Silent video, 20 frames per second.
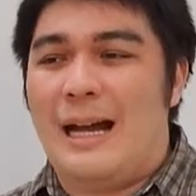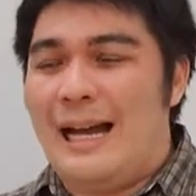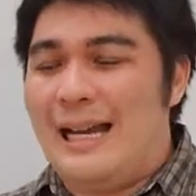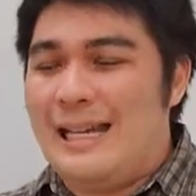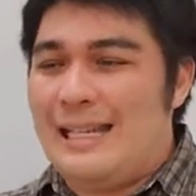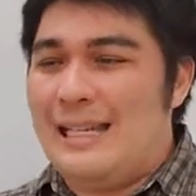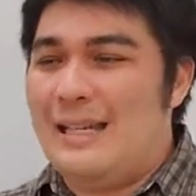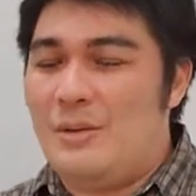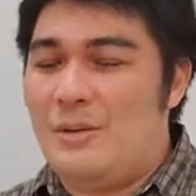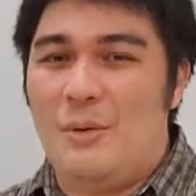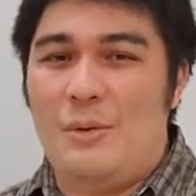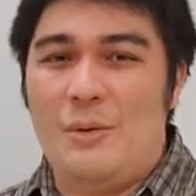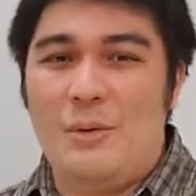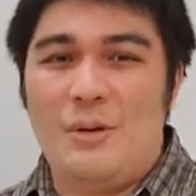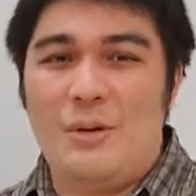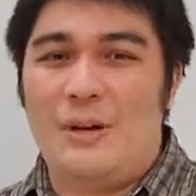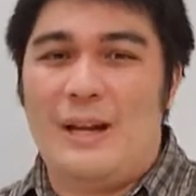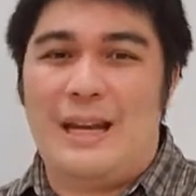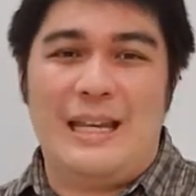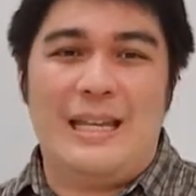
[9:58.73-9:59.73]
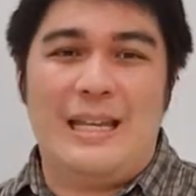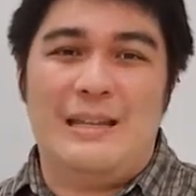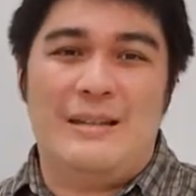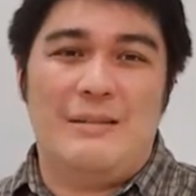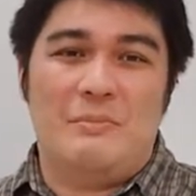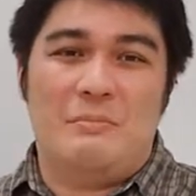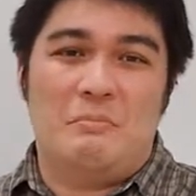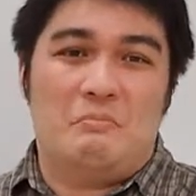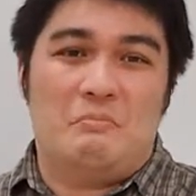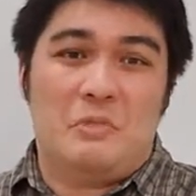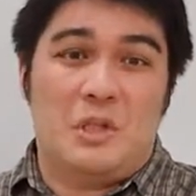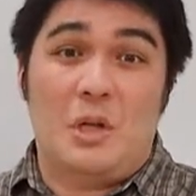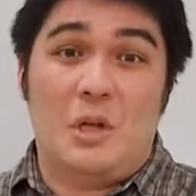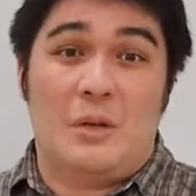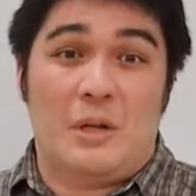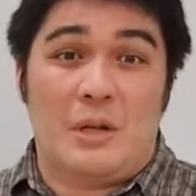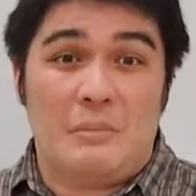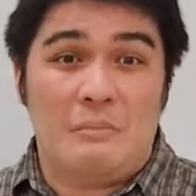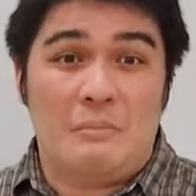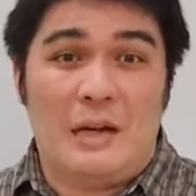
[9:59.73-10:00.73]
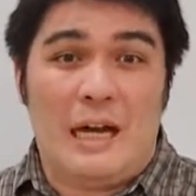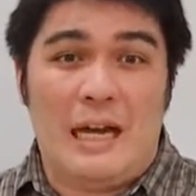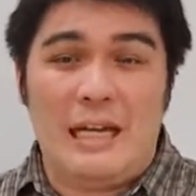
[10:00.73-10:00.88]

I didn't order any soda.